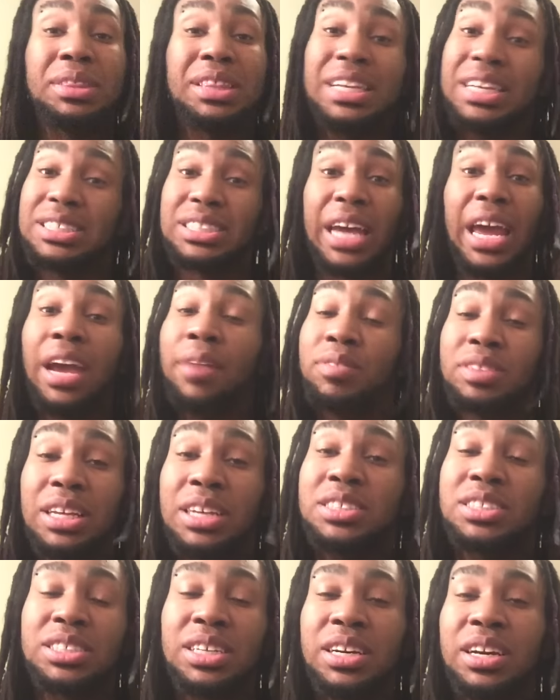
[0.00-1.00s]
He thinks
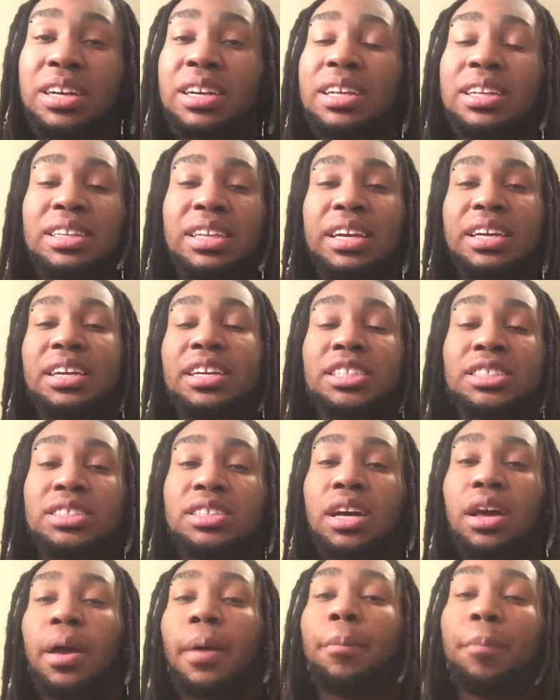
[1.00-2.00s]
everything's good, and then
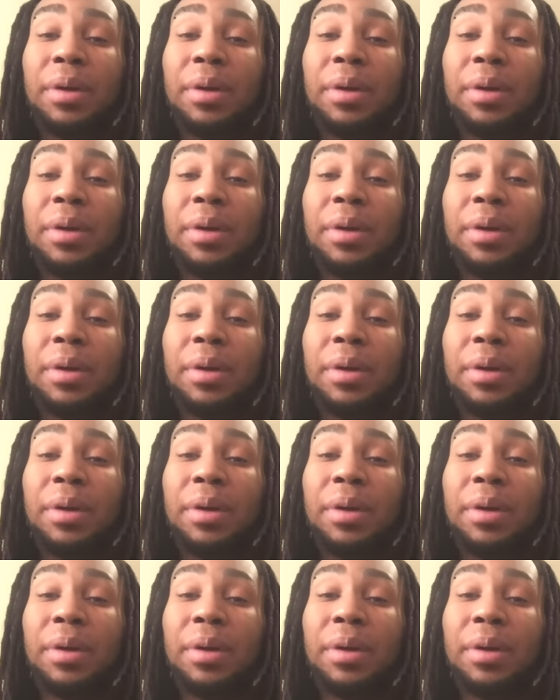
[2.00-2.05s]
his